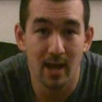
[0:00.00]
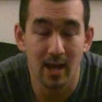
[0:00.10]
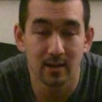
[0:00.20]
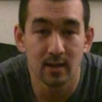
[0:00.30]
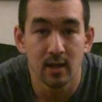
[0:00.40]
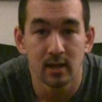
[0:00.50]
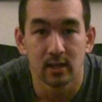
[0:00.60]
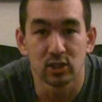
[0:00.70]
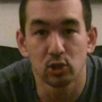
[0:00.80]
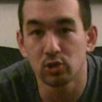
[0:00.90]
and
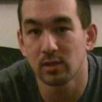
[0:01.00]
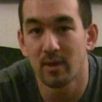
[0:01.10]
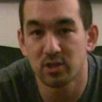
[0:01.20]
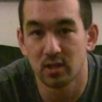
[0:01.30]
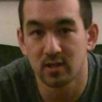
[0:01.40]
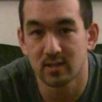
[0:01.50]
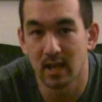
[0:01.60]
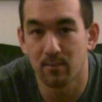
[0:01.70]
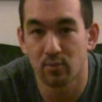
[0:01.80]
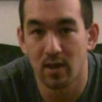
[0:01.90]
it's usually mentioned in the
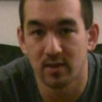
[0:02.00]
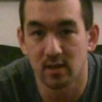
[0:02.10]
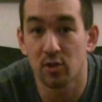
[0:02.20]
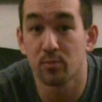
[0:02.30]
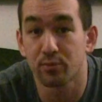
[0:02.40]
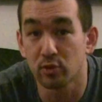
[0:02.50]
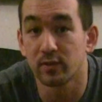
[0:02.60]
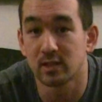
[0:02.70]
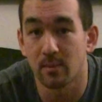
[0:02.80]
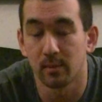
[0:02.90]
same breath as other
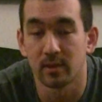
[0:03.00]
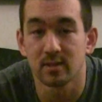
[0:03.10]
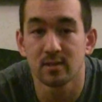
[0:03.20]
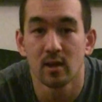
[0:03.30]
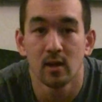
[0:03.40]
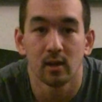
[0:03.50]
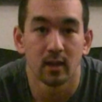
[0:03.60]
proven supplements